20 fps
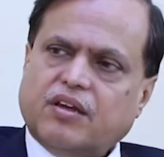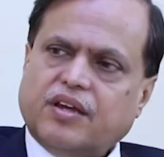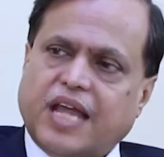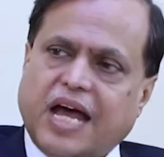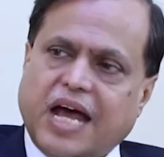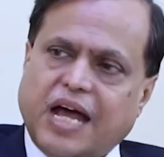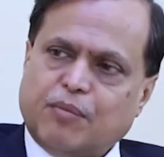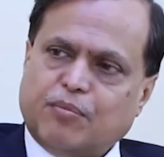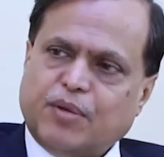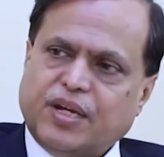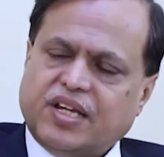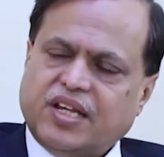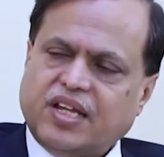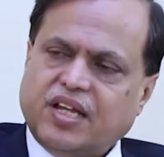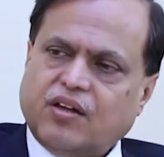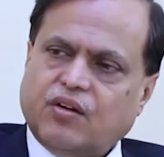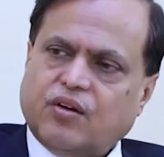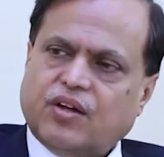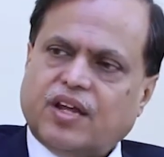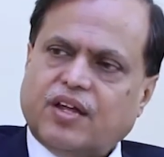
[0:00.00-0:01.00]

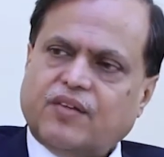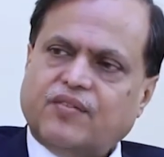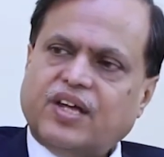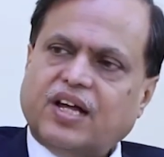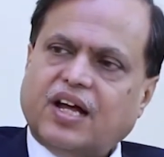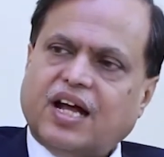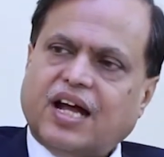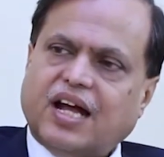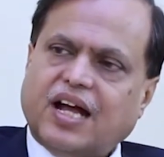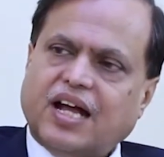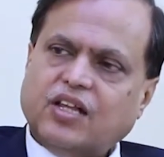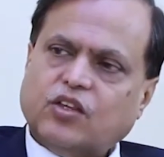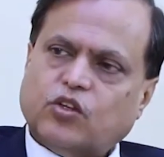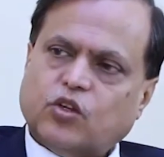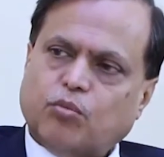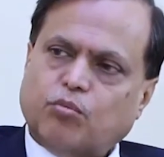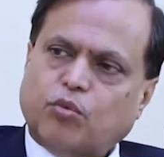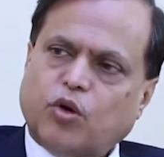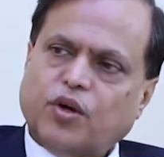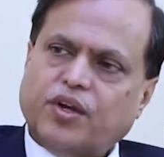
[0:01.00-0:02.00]
diabetic or having a high
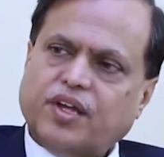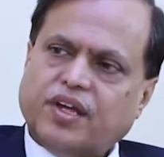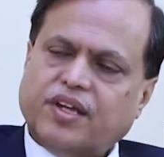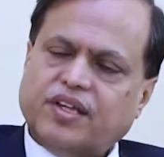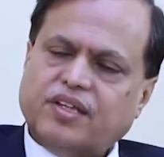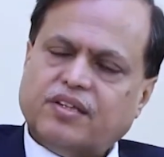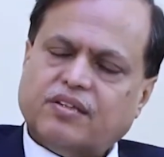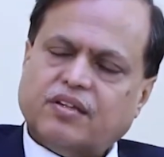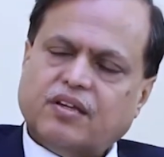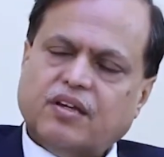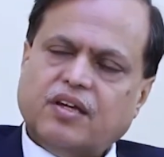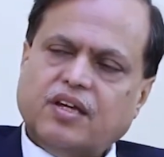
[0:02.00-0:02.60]
thrombotic risk,